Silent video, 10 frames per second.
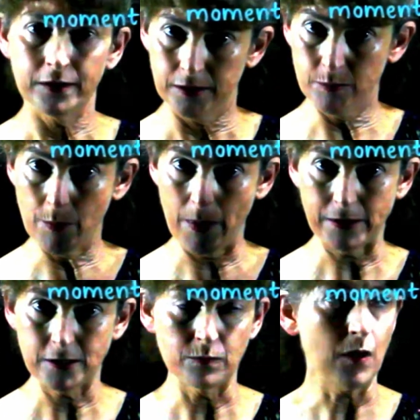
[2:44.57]
the
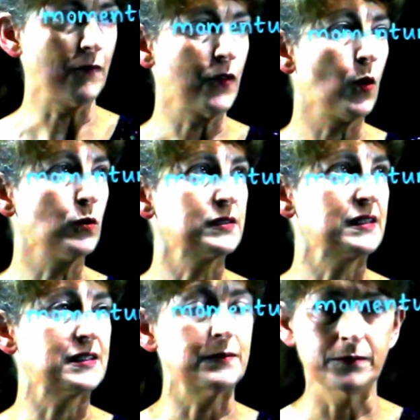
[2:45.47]
momentum of the whole
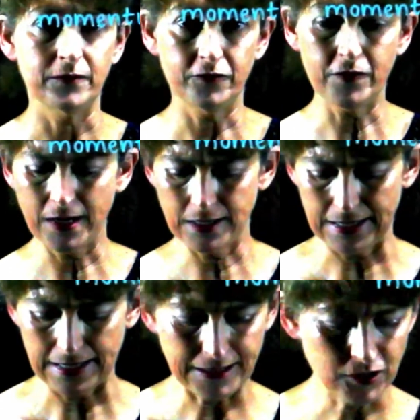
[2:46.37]
system.
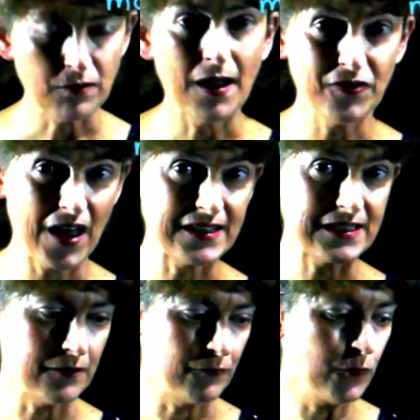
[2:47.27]
Finally, let's write that
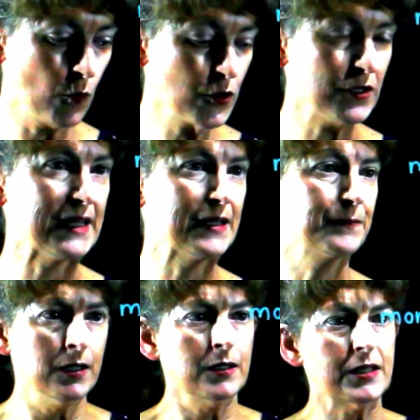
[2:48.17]
in formulae.
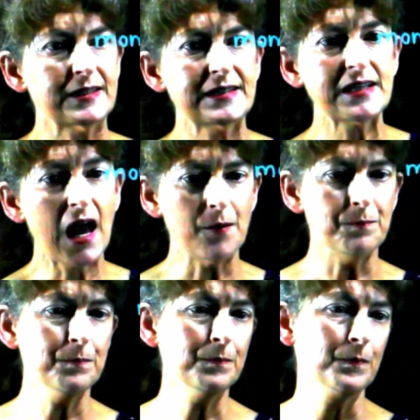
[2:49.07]
The
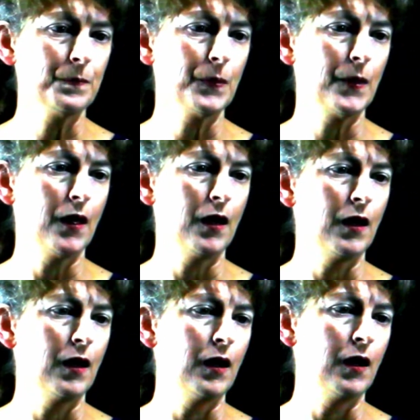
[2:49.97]
sum
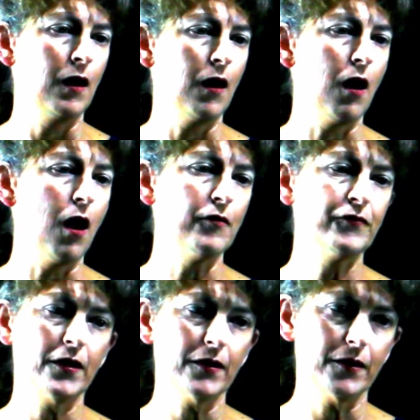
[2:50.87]

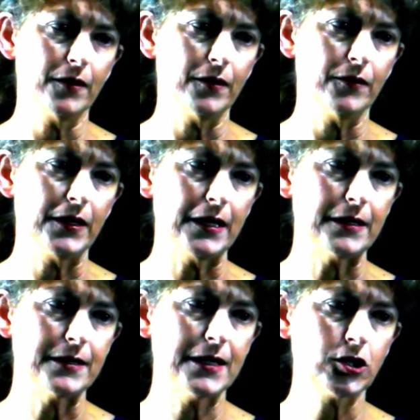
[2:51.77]
of the
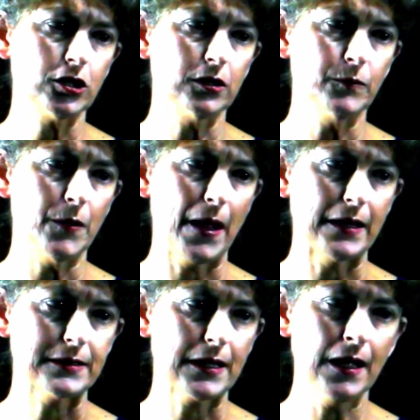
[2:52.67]
initial
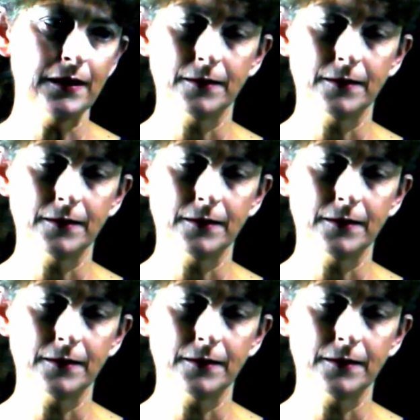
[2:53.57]
momenta,